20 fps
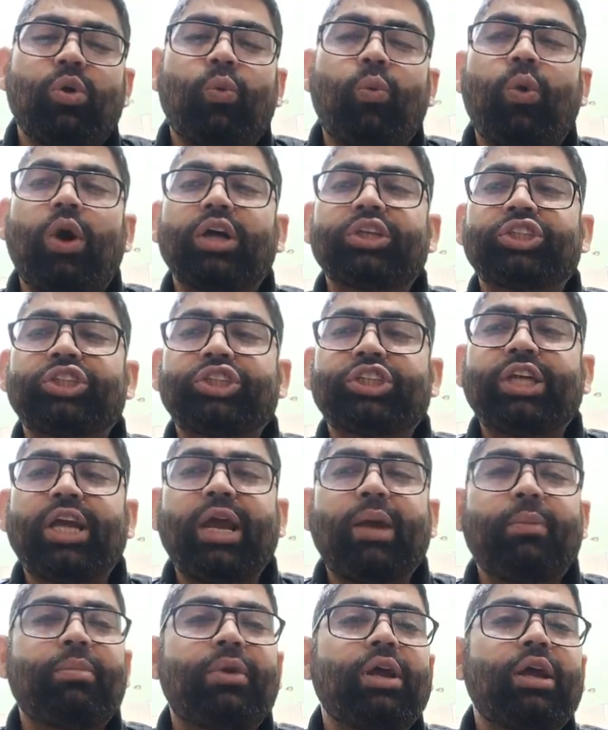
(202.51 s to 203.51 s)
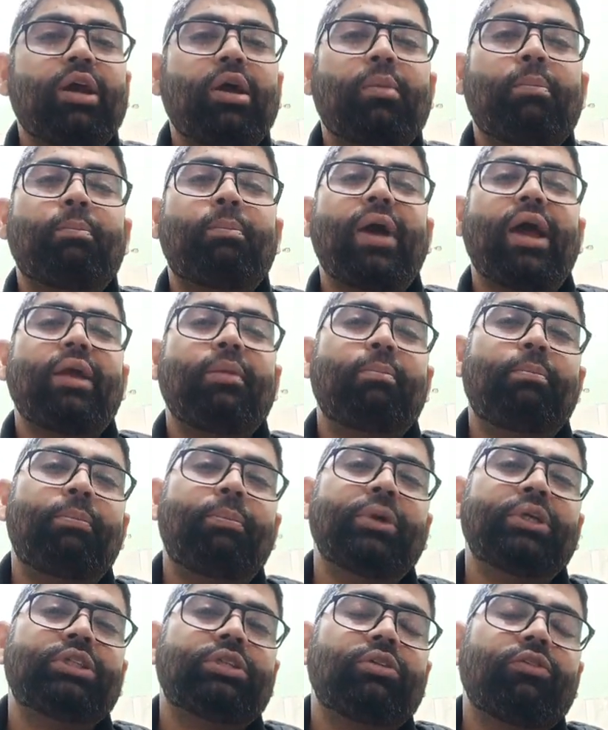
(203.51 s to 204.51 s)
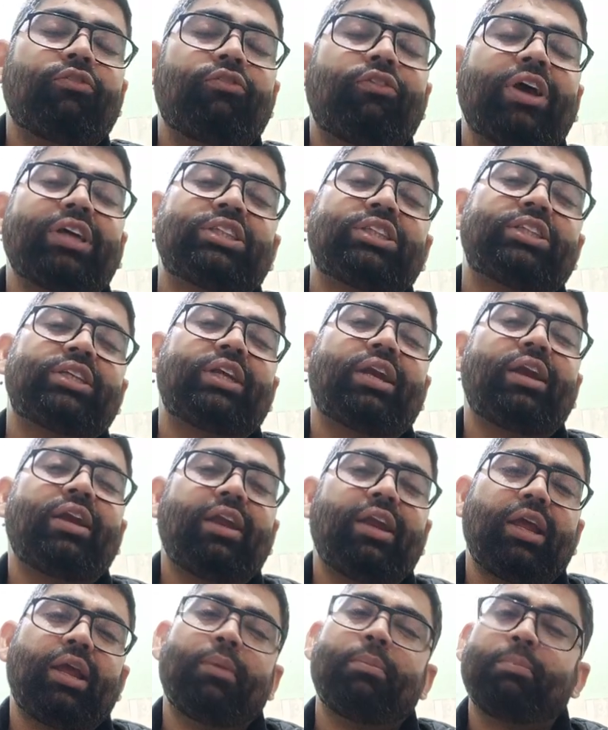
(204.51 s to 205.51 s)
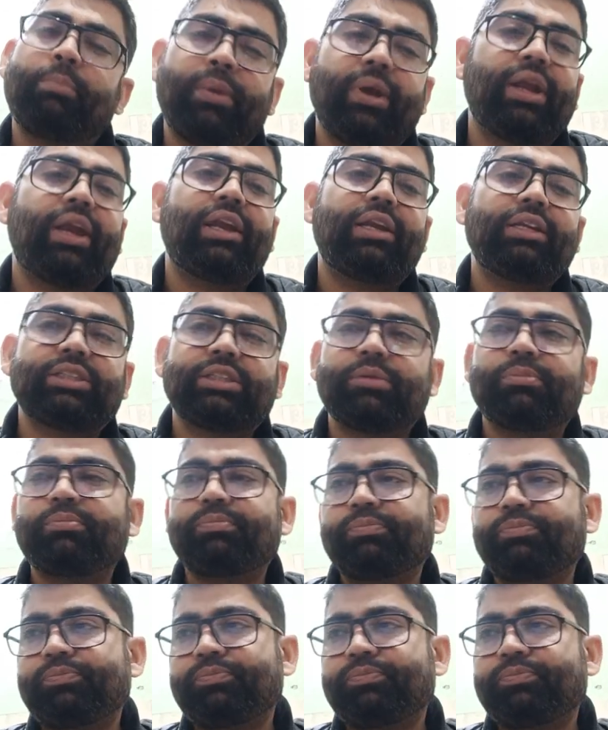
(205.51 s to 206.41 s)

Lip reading: was shaped by Western imperialism.